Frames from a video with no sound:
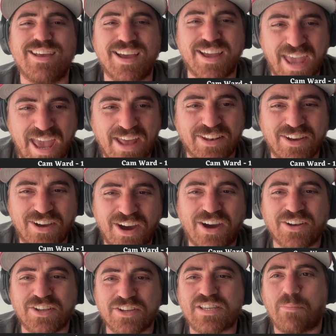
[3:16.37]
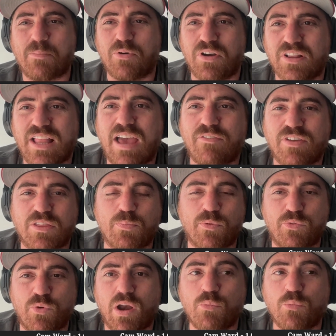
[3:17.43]
again on December 11th
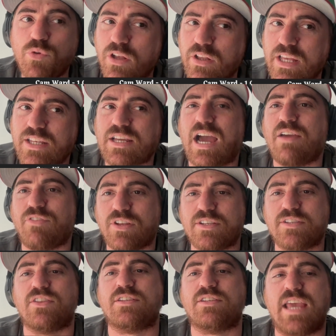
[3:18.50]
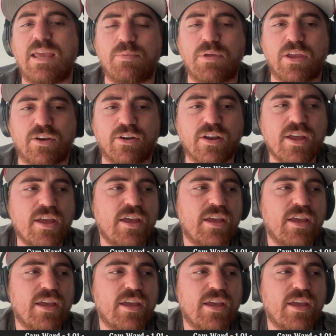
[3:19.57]
before I really dive into the tape here.